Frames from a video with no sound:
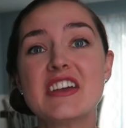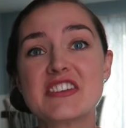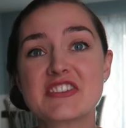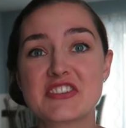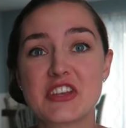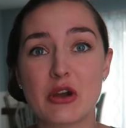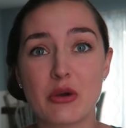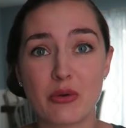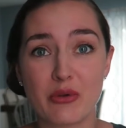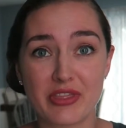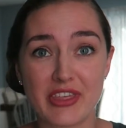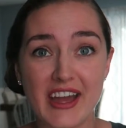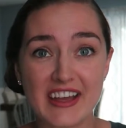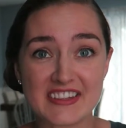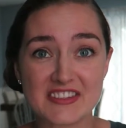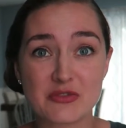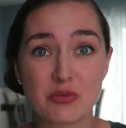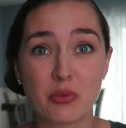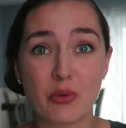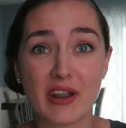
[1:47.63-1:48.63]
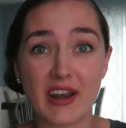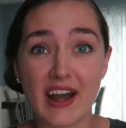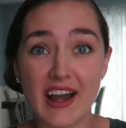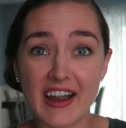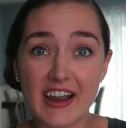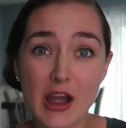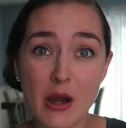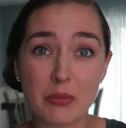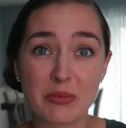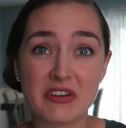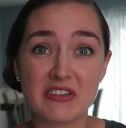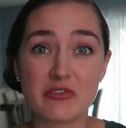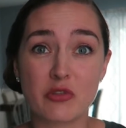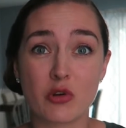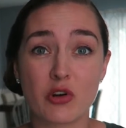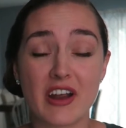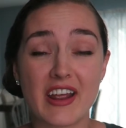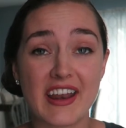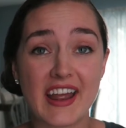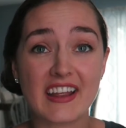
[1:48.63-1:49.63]
So that's what I opted
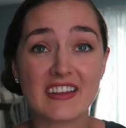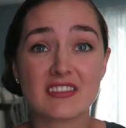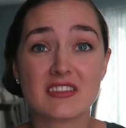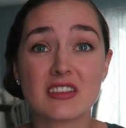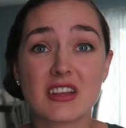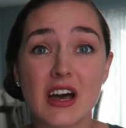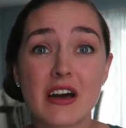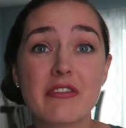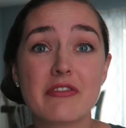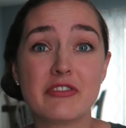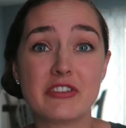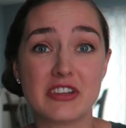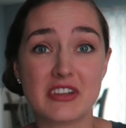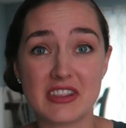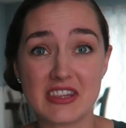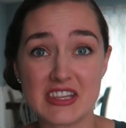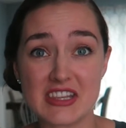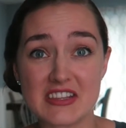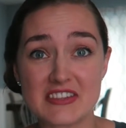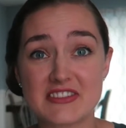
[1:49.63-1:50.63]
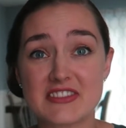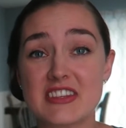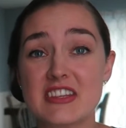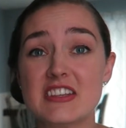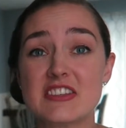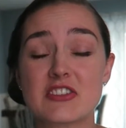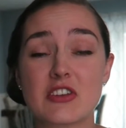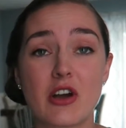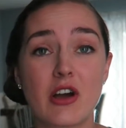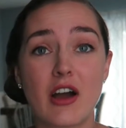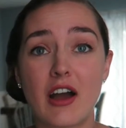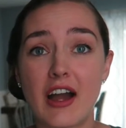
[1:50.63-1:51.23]
for, and I loved these.